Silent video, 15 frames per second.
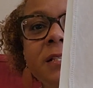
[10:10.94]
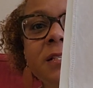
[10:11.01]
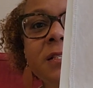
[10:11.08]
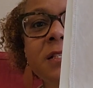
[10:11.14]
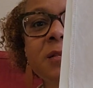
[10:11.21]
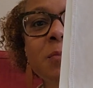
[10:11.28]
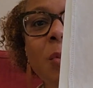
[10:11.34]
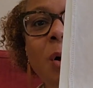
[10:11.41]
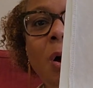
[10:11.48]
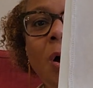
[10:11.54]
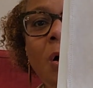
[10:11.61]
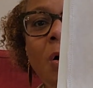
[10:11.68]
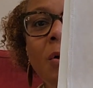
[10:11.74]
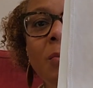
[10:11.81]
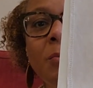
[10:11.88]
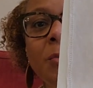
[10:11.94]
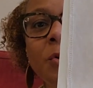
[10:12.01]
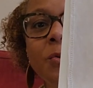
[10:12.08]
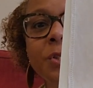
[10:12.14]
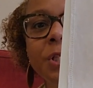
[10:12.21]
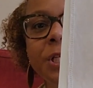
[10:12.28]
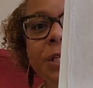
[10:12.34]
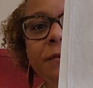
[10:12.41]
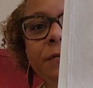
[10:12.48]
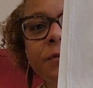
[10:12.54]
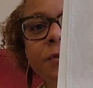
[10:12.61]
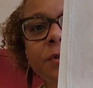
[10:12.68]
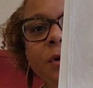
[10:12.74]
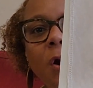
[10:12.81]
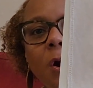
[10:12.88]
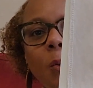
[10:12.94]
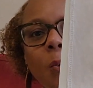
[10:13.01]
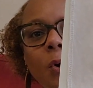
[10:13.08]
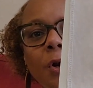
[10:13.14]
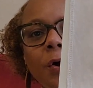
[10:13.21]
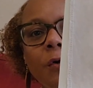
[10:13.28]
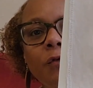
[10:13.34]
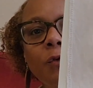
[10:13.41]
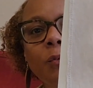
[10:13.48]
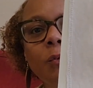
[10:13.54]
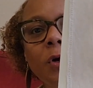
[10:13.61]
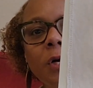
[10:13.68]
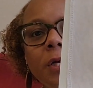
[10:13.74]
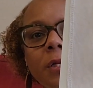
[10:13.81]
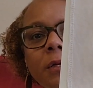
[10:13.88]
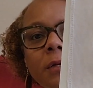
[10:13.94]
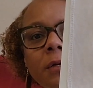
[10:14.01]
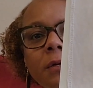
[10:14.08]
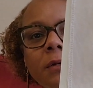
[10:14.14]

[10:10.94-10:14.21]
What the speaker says: small motifs are 1/1.